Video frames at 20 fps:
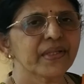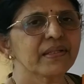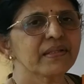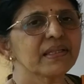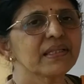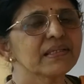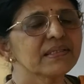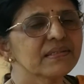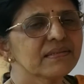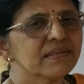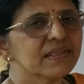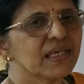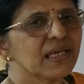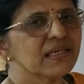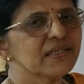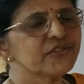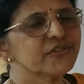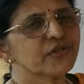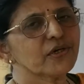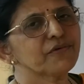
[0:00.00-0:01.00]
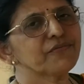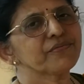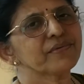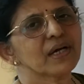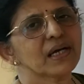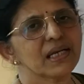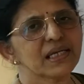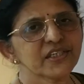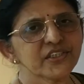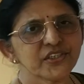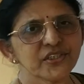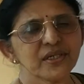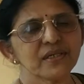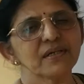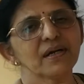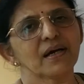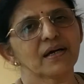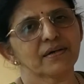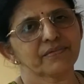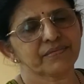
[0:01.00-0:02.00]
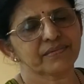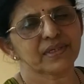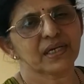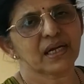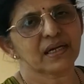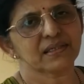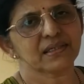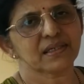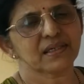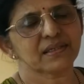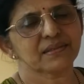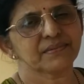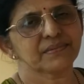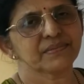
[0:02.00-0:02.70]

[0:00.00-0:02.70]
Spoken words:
the stage of collection of data.